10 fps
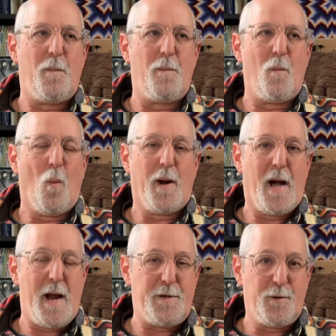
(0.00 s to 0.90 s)
what
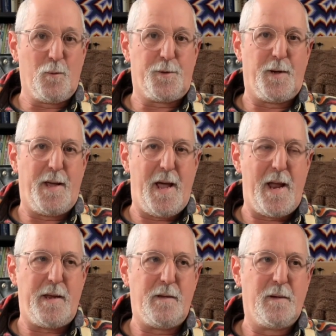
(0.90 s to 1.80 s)
I do
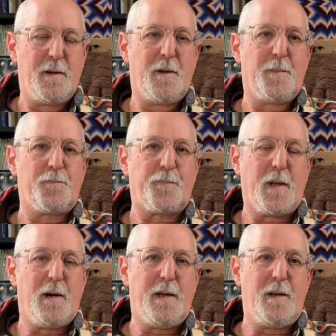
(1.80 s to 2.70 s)
today
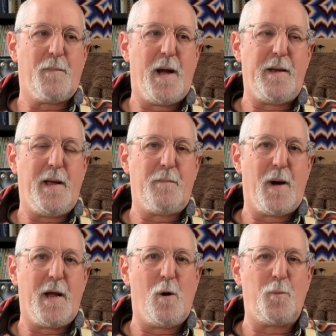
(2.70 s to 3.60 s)
in
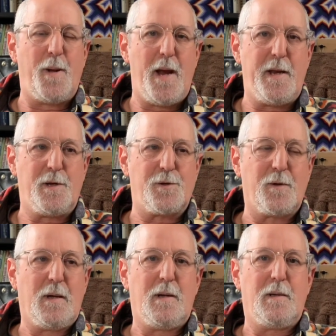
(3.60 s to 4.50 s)
my own paintings.
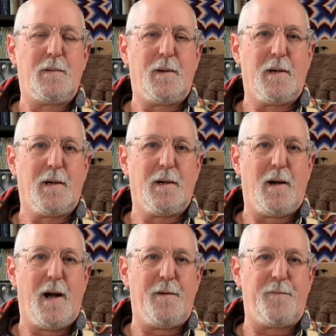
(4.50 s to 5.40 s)

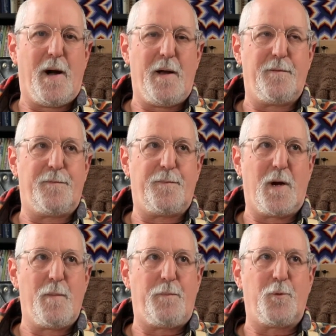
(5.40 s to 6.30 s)
I've
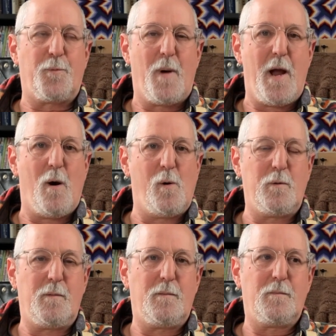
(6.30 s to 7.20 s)
come up with my
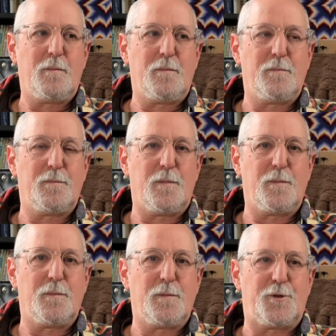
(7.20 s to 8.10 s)
own
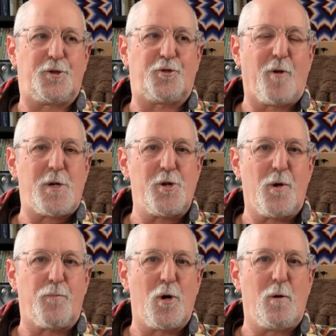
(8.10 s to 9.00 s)
structured
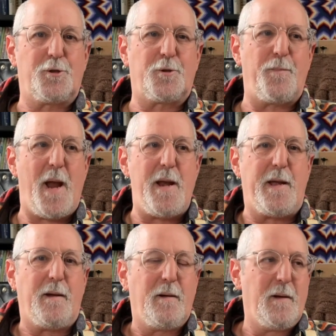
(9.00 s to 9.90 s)
approach to
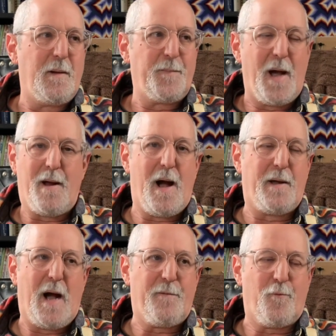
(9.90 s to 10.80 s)
painting.
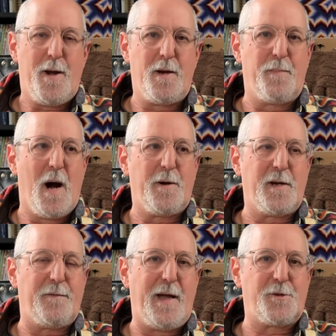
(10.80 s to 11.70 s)
I've written about it.
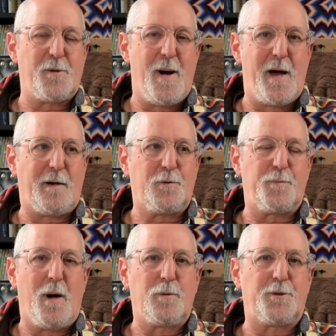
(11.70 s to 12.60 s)
I've had some articles
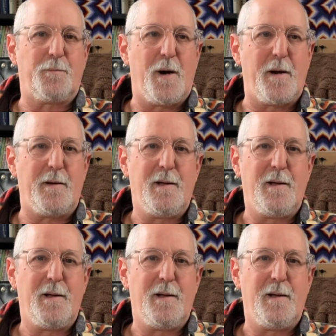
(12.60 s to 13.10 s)
published about it.